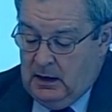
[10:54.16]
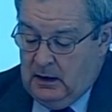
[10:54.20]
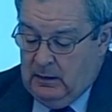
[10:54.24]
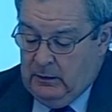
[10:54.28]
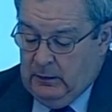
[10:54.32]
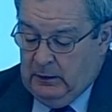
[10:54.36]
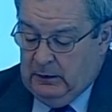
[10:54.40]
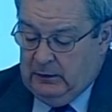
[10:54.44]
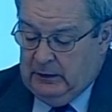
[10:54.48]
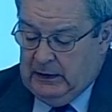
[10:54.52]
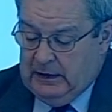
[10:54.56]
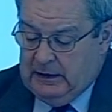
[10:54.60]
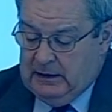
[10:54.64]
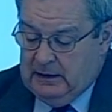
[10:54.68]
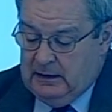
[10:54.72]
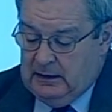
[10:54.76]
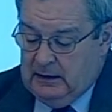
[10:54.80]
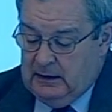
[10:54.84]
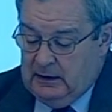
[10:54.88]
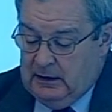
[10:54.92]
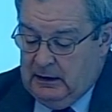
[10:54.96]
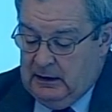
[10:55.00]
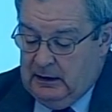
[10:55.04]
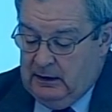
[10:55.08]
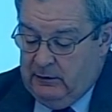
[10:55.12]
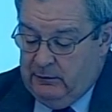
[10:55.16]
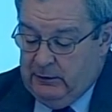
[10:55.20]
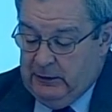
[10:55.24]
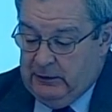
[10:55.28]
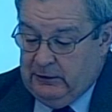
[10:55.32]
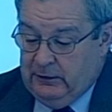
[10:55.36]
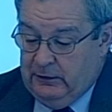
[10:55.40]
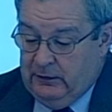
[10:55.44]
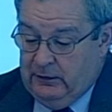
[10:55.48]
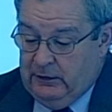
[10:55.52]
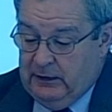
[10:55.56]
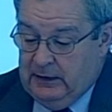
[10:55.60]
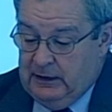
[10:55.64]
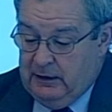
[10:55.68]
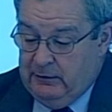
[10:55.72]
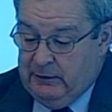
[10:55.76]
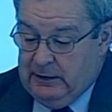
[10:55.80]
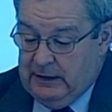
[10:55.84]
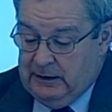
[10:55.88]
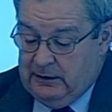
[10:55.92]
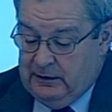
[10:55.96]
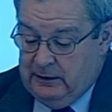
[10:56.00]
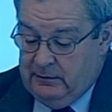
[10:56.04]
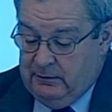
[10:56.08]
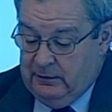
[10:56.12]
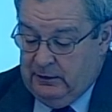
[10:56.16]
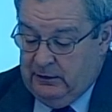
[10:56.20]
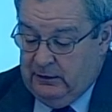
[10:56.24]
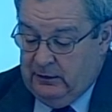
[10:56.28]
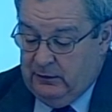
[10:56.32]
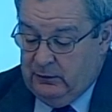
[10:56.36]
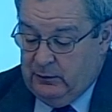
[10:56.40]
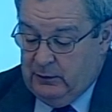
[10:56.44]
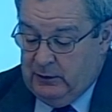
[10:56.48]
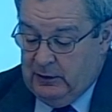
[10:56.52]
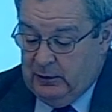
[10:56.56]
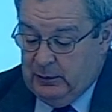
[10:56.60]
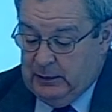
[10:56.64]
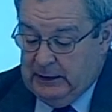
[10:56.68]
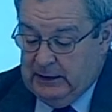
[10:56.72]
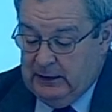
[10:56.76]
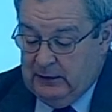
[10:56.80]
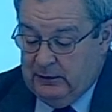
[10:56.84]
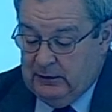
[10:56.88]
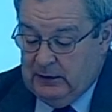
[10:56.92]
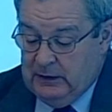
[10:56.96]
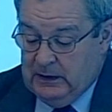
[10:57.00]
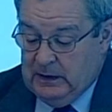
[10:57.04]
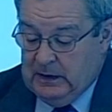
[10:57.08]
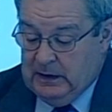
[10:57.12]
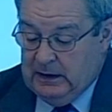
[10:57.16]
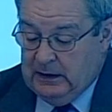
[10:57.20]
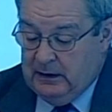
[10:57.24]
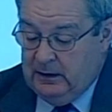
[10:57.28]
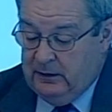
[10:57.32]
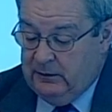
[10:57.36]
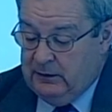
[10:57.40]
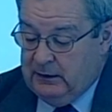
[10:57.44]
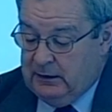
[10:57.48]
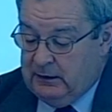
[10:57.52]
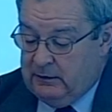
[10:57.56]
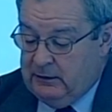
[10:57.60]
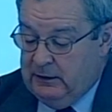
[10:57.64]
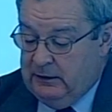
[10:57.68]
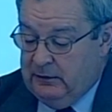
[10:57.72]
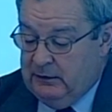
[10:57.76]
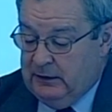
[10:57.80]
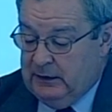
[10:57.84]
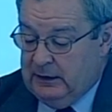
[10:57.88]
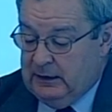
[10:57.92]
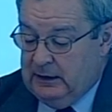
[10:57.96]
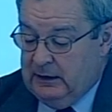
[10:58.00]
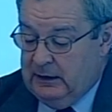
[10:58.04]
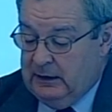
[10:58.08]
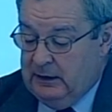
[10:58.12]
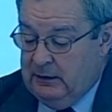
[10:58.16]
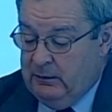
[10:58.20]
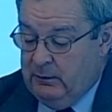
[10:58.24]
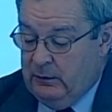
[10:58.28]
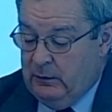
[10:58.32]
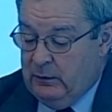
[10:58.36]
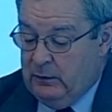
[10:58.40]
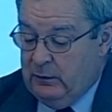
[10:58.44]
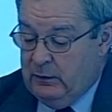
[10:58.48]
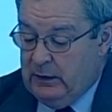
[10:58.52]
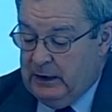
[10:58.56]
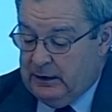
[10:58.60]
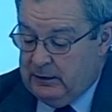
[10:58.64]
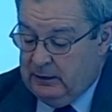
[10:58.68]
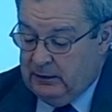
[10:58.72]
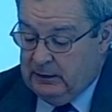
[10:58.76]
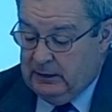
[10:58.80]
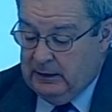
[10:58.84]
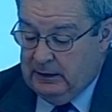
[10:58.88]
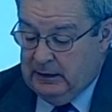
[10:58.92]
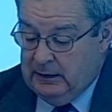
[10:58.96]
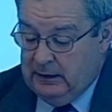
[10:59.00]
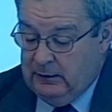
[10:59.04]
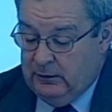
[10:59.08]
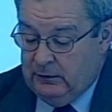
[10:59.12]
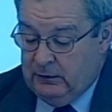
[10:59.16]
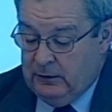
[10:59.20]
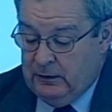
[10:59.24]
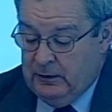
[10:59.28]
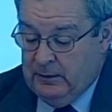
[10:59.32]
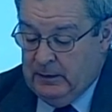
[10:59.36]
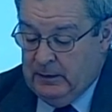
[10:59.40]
Secondly, efficiency and effectiveness of workplace learning is increasingly recognized,